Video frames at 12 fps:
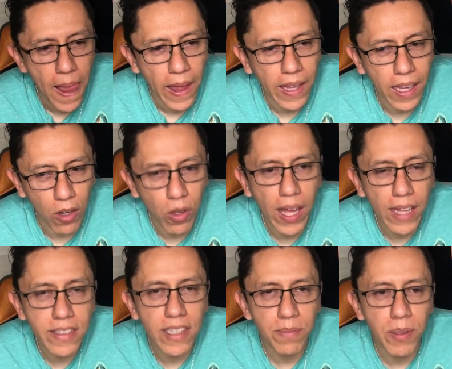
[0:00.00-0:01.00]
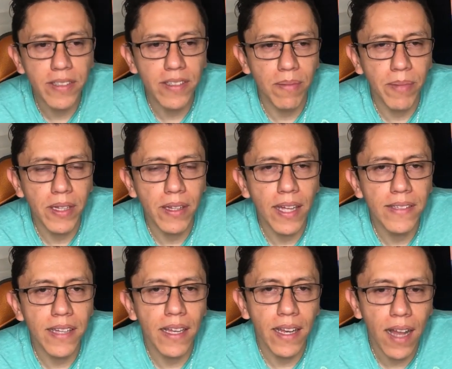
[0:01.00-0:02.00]
The catalyst that we use is
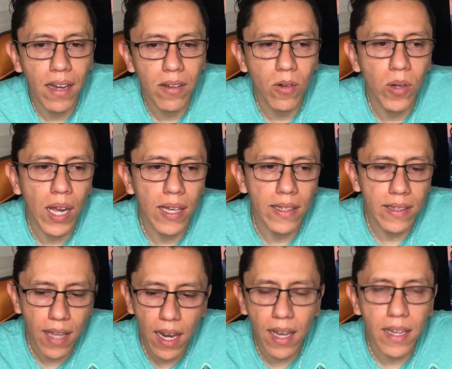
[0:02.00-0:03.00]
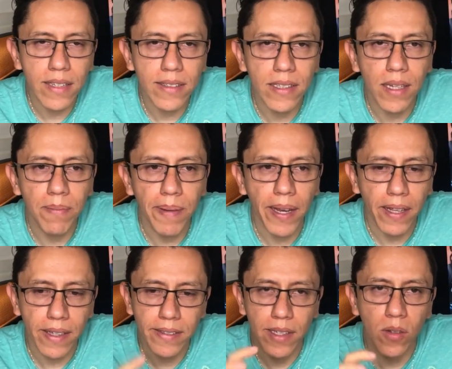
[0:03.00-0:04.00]
methylethyl ketone, which is very similar to
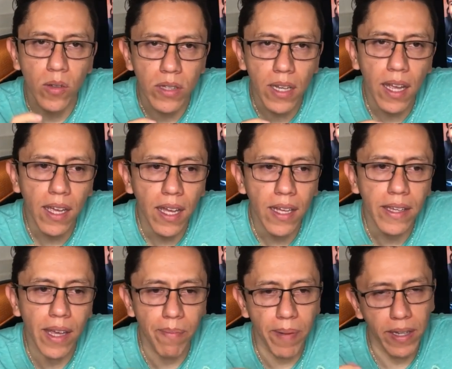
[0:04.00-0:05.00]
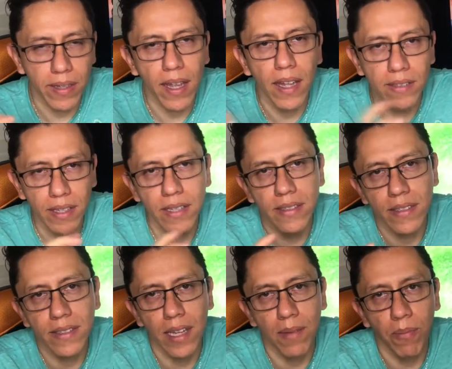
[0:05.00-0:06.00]
acetone peroxide. It is a
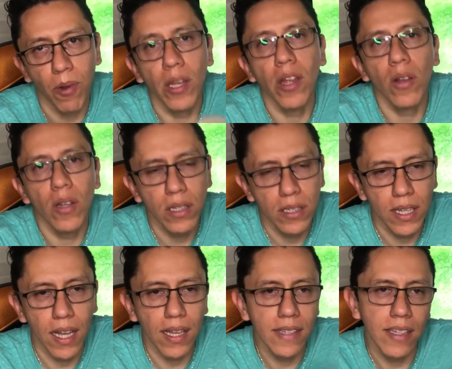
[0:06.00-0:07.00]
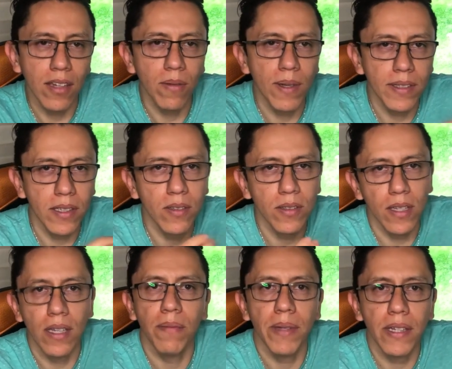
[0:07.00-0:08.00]
colorless liquid with a strong aroma,
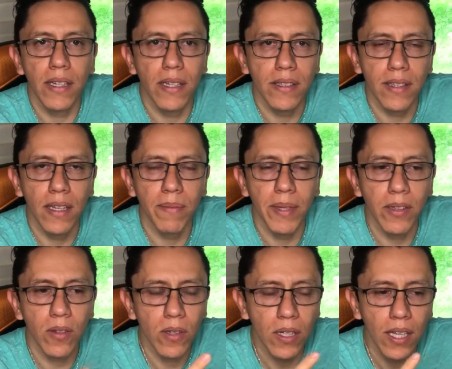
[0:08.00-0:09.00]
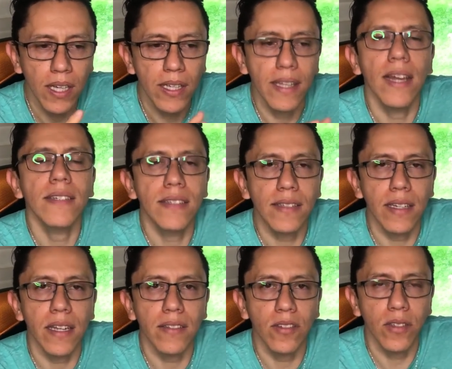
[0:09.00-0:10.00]
and what it does is precisely accelerate
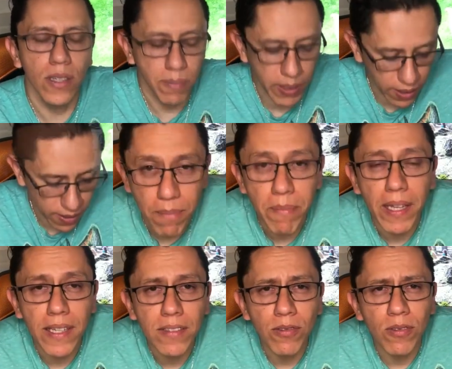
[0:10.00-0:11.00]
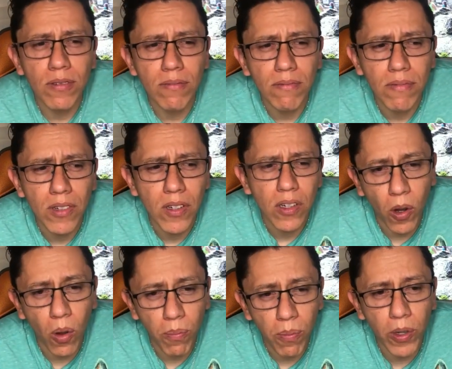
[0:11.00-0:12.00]
or heat the resin so that it contracts, and it
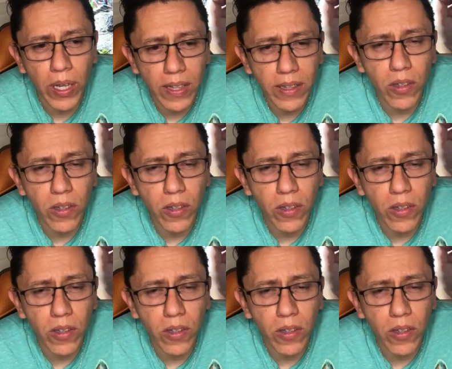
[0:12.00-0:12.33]
also does that